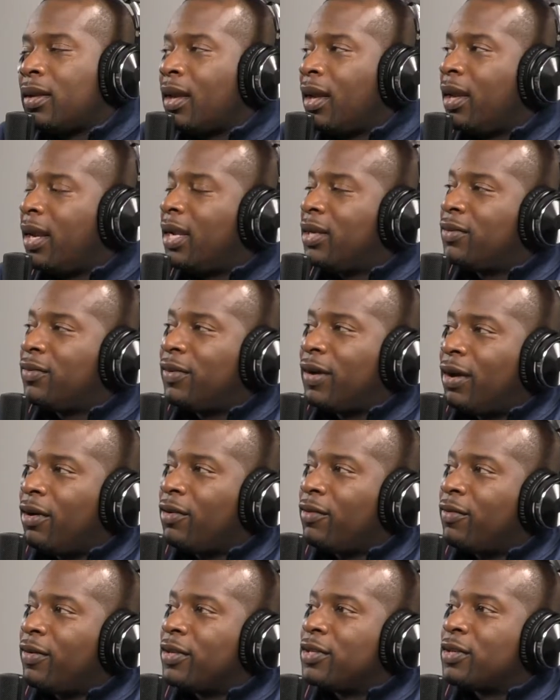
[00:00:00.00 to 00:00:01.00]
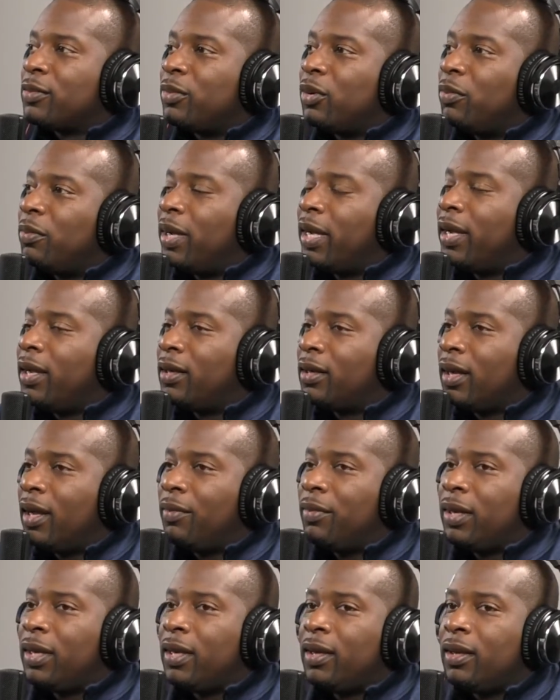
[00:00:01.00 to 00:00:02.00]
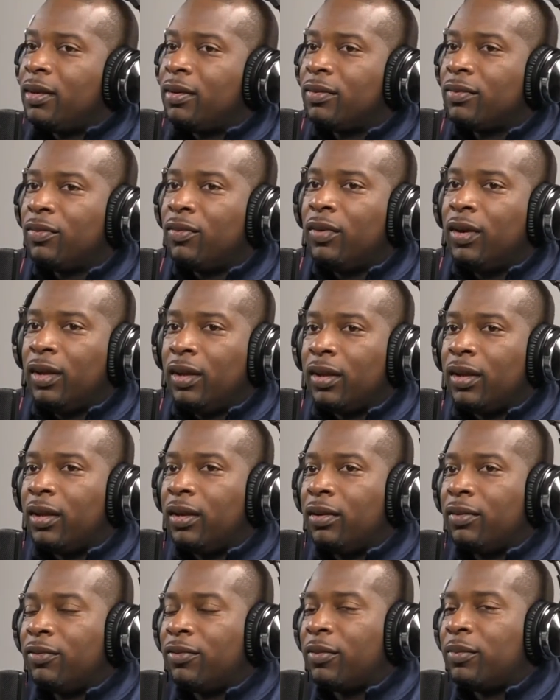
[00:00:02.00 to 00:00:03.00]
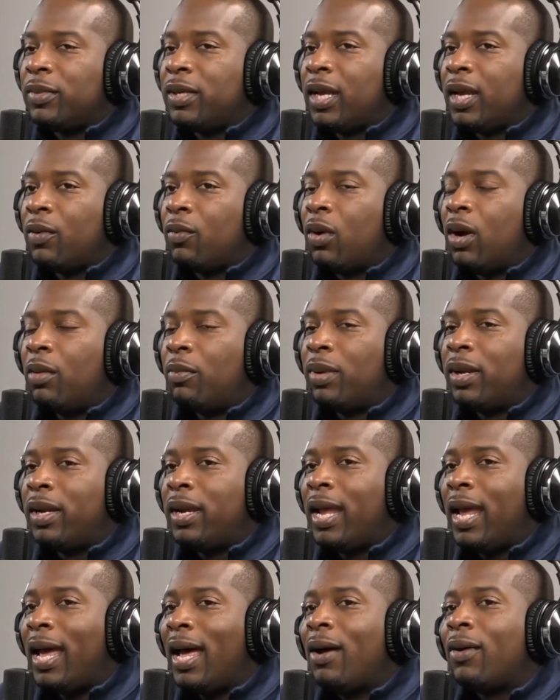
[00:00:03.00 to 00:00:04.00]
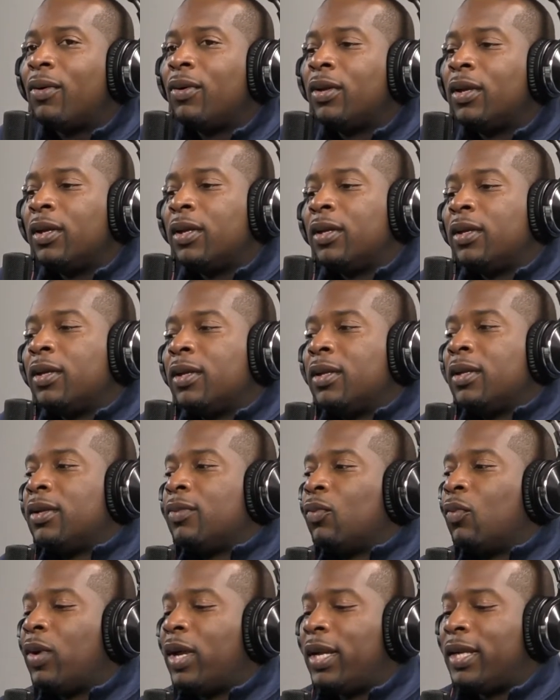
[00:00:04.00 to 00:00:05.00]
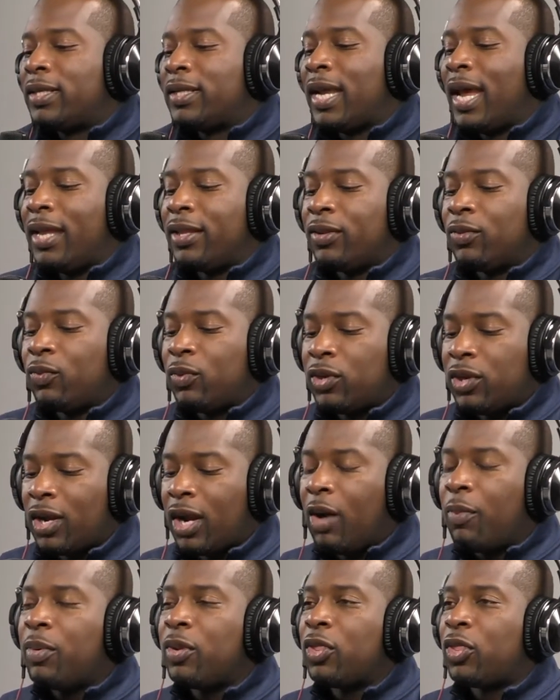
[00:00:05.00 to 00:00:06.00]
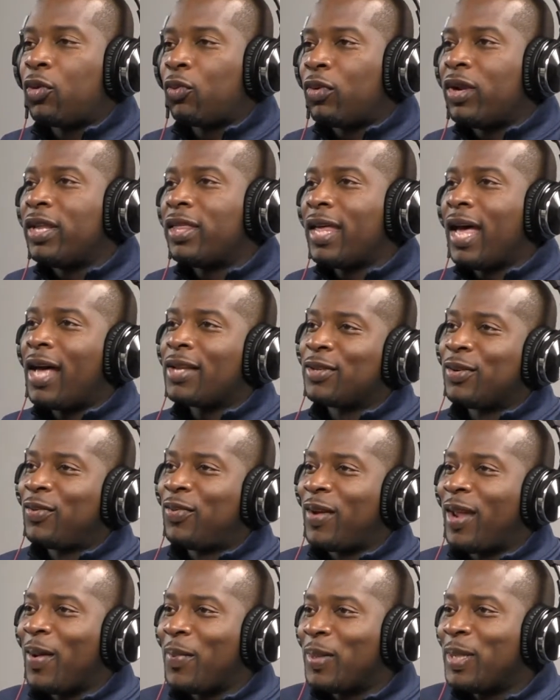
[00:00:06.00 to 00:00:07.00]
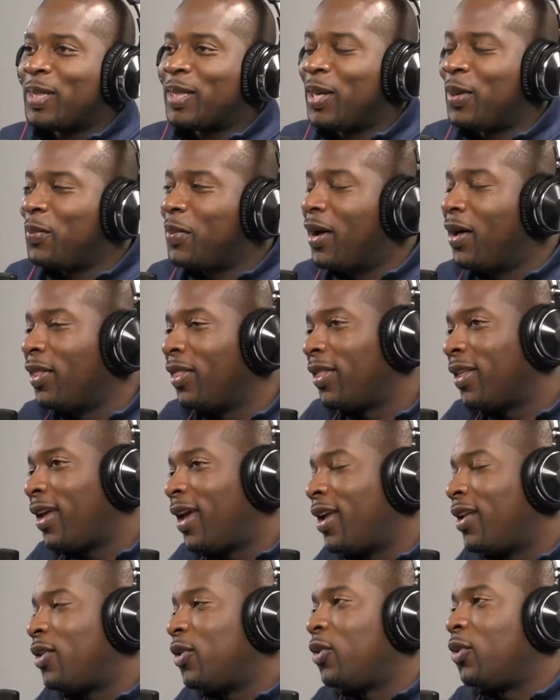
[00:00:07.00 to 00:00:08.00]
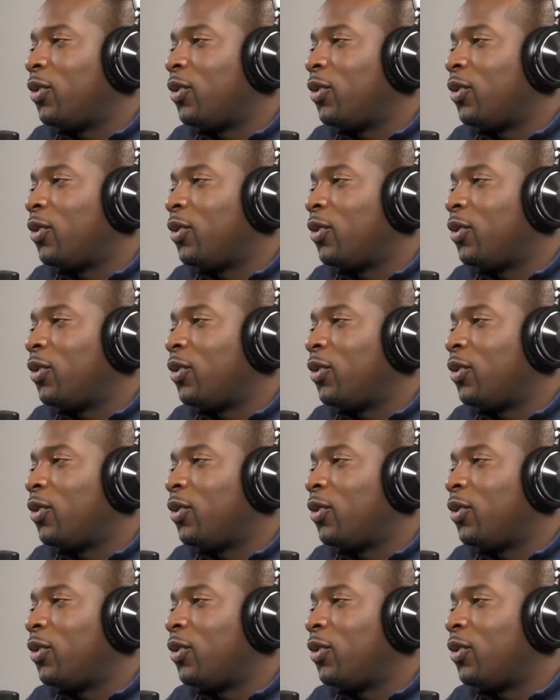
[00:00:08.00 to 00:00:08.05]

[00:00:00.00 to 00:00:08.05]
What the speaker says: and that's very visible, man. I mean, really, from day one. But now, when you're helping 3,000 families in a month, and